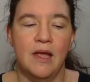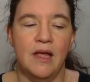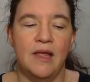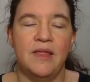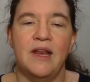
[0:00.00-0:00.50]

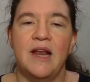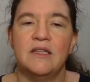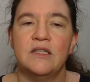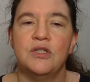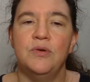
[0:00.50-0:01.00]
And then
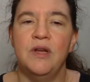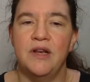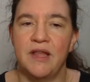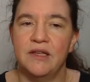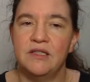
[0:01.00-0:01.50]
Alice is doing
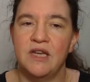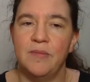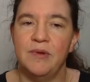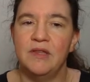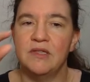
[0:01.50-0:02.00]
another
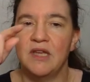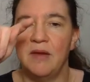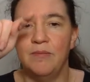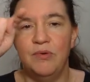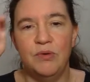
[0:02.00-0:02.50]
step in the
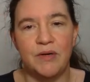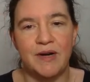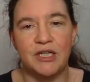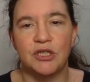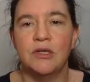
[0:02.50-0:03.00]
same blue
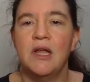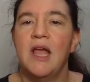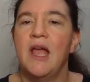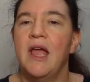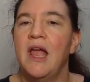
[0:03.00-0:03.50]
direction,
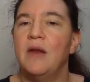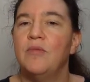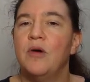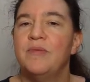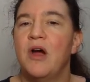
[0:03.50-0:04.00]
and
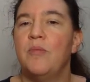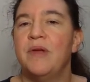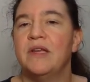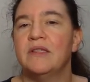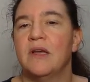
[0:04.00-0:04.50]
Bob now
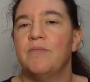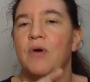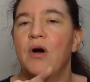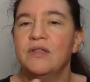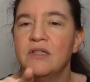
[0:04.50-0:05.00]
picks a
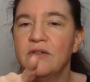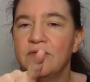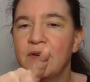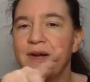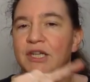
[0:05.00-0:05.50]
positive
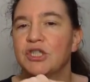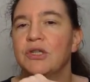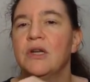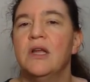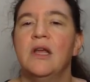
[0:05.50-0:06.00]
direction